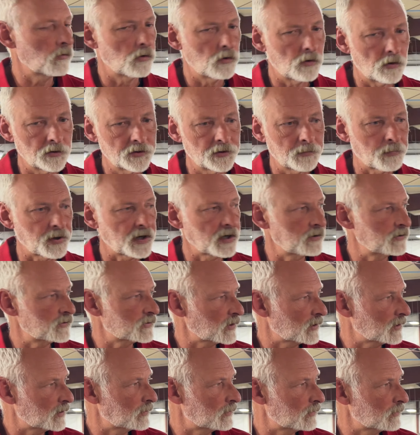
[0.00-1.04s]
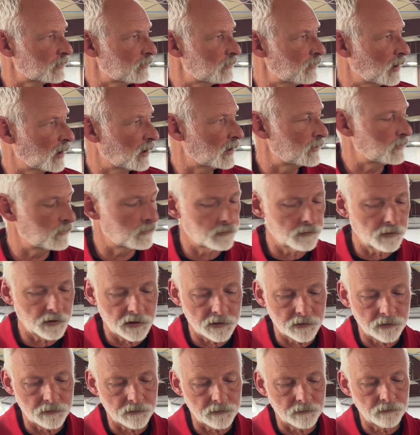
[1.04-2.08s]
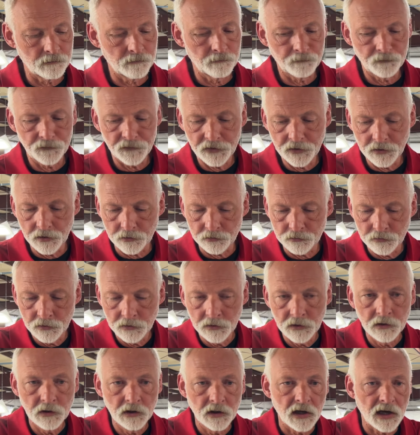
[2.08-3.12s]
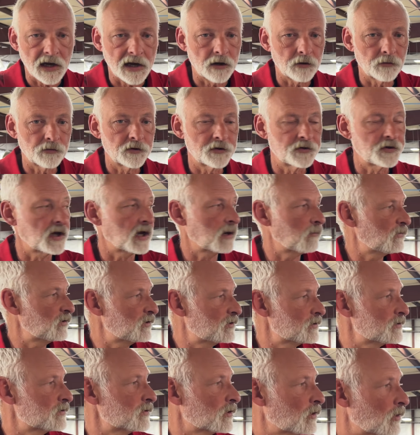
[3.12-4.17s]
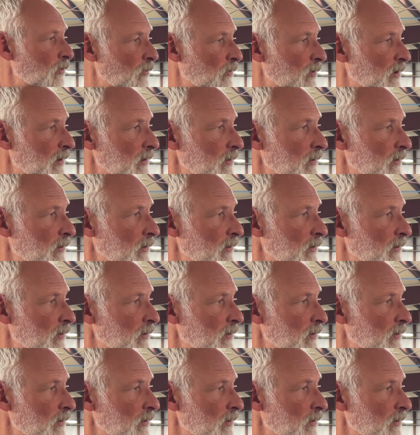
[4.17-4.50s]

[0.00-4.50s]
All depends on you know, how the damage is occurring.